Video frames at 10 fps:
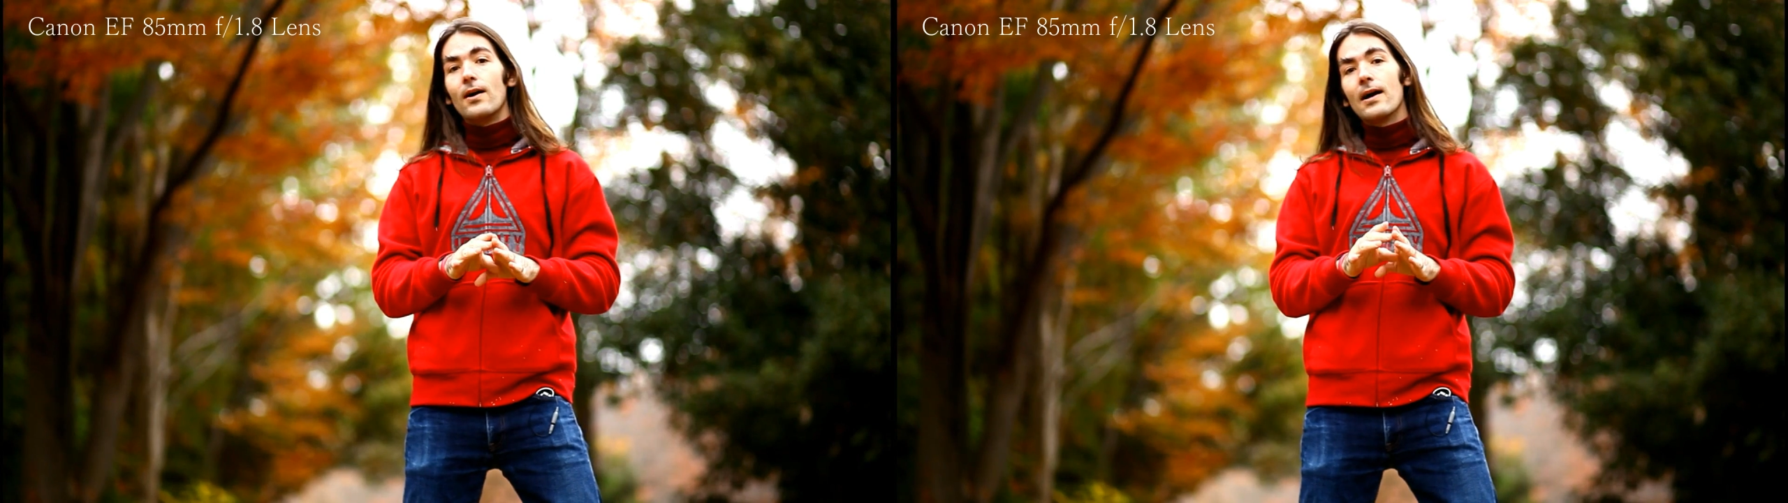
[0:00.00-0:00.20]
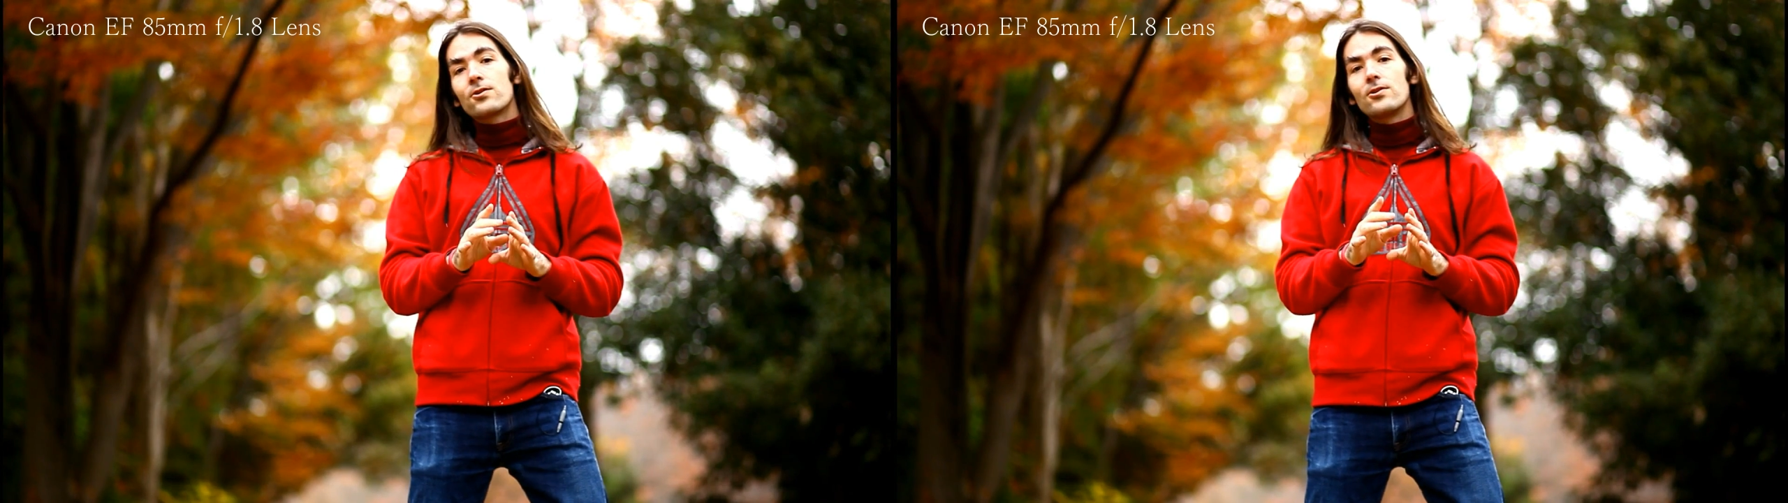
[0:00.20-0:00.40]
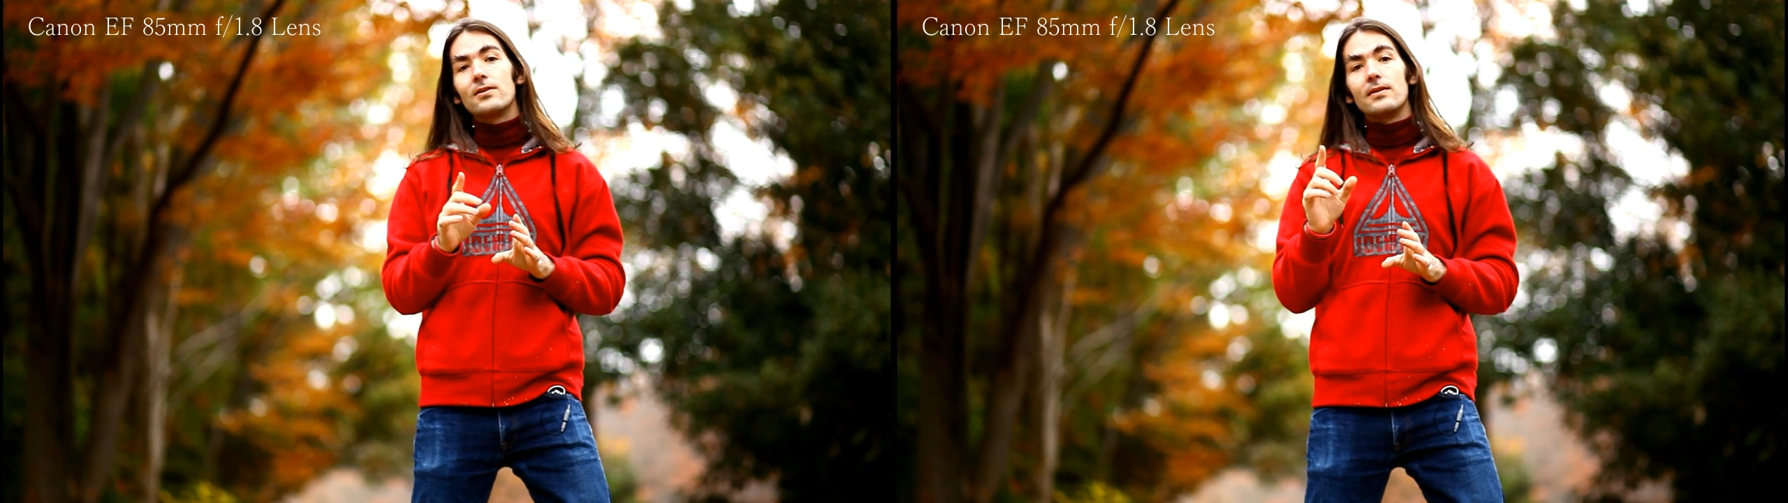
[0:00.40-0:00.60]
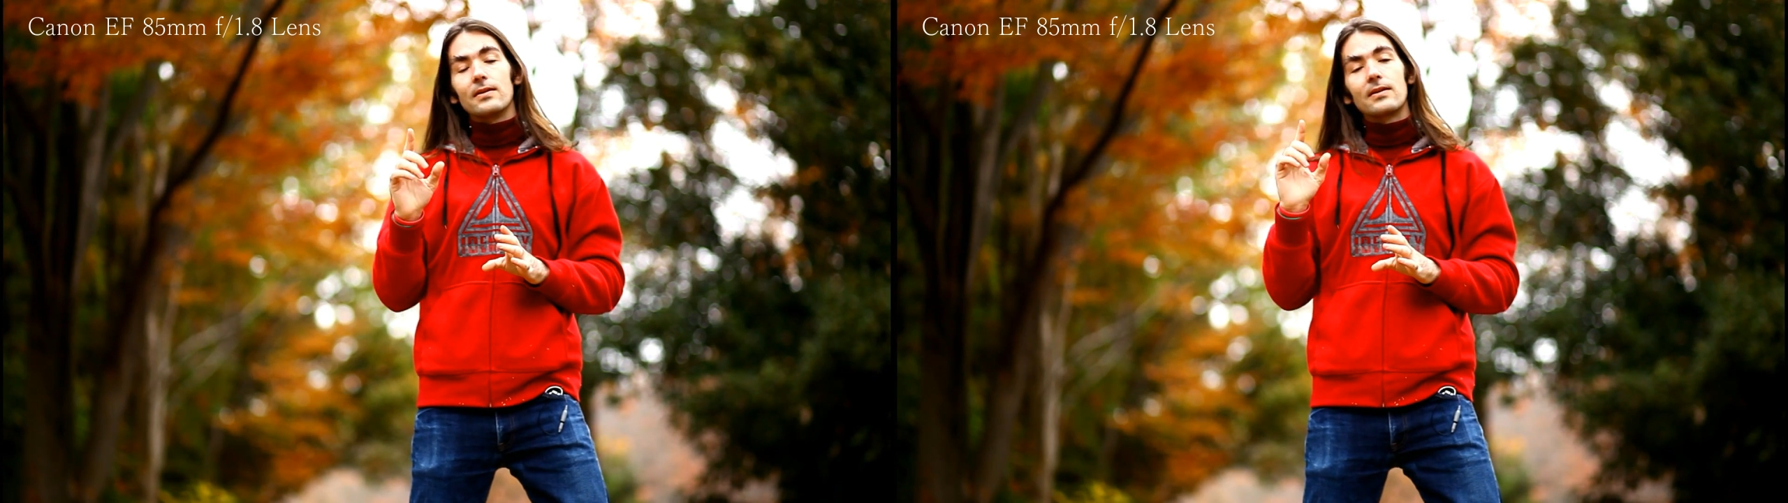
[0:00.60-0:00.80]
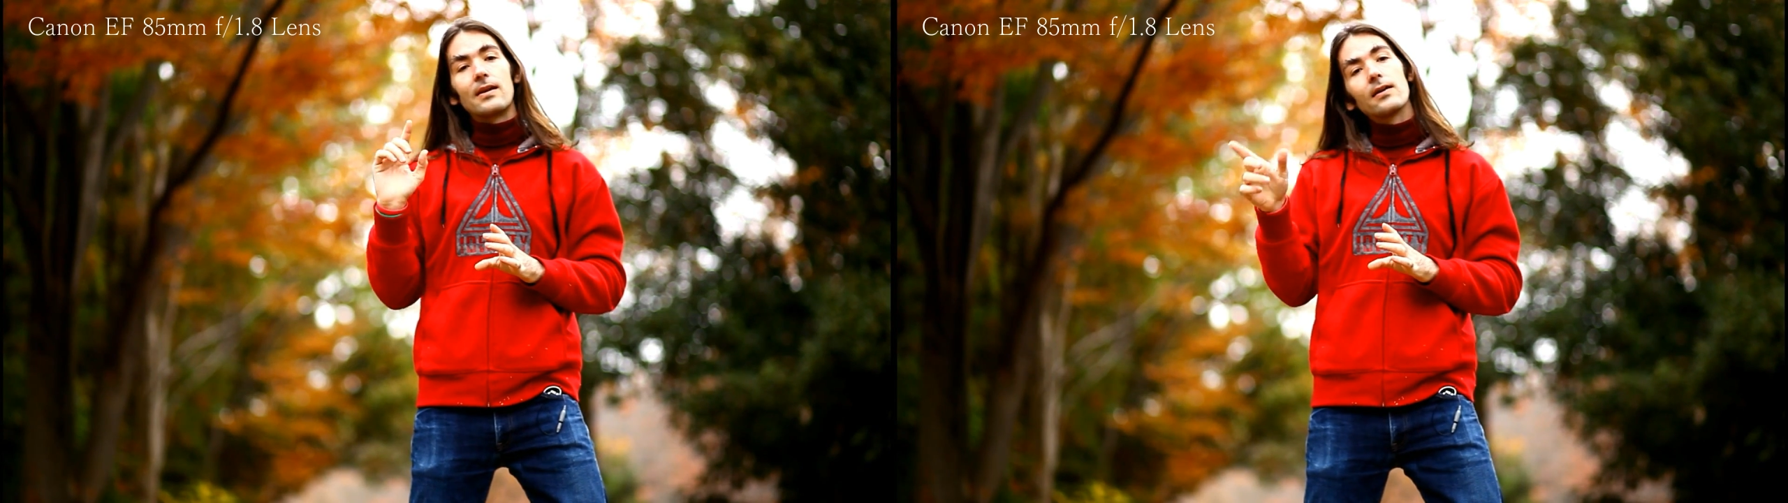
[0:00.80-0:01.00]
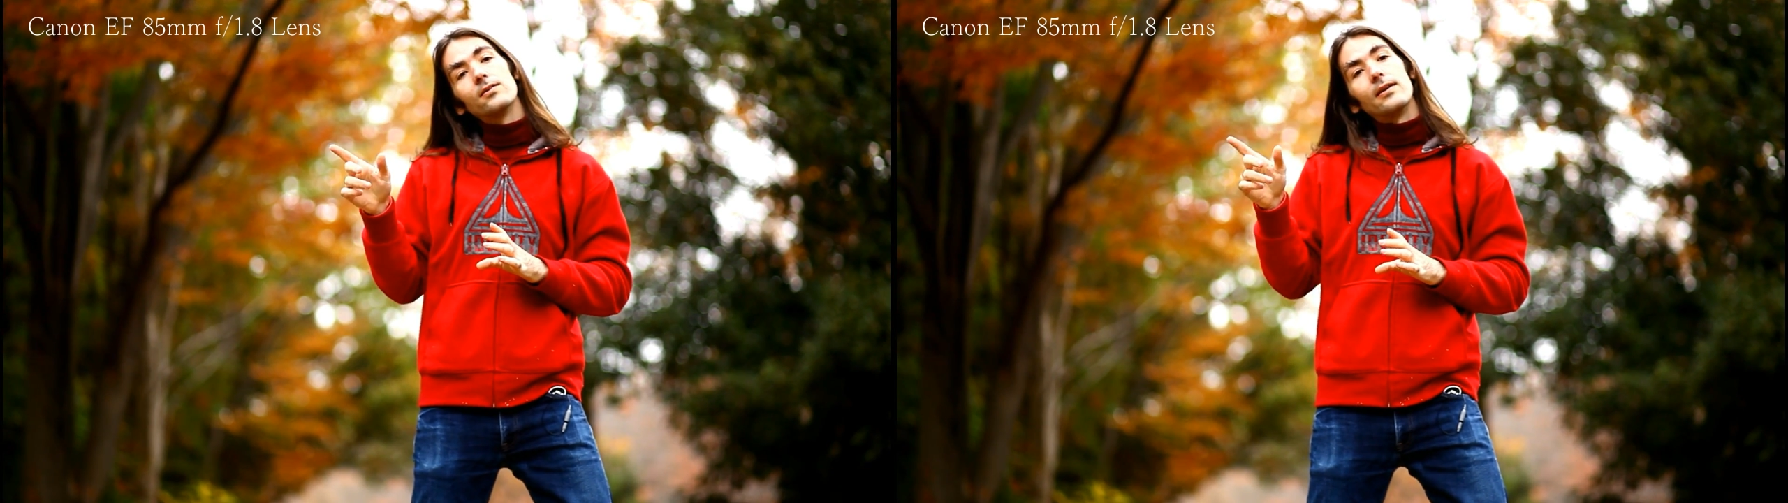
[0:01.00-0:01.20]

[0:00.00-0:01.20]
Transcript: actually the Canon